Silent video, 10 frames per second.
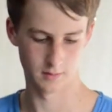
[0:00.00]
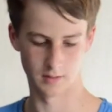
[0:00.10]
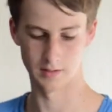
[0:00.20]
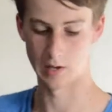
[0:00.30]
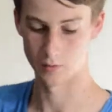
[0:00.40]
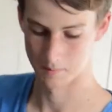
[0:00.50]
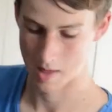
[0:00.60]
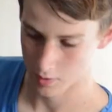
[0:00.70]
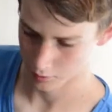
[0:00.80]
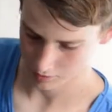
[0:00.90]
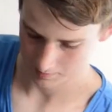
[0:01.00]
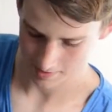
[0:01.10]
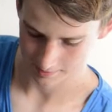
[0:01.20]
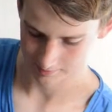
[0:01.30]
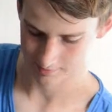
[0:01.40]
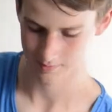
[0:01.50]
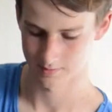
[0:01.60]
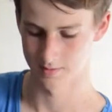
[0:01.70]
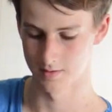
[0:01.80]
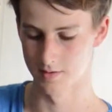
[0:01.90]
now now Schmet.
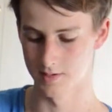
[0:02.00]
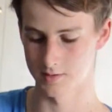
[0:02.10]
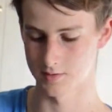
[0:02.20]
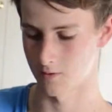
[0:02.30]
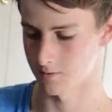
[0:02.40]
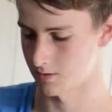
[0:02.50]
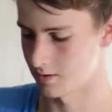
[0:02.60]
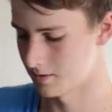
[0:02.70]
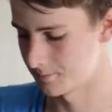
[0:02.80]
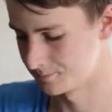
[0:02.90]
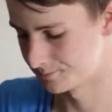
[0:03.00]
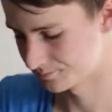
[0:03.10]
It's got um